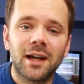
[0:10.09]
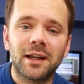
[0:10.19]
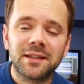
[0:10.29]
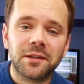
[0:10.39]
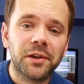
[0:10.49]

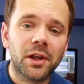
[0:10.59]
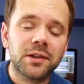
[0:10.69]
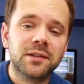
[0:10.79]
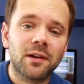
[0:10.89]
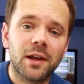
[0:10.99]
and it's a
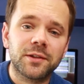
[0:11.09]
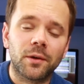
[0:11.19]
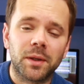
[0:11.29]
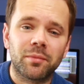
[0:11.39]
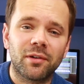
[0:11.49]

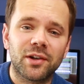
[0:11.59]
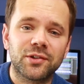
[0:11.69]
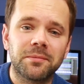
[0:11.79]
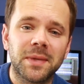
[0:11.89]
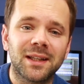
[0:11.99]
non-diatonic progression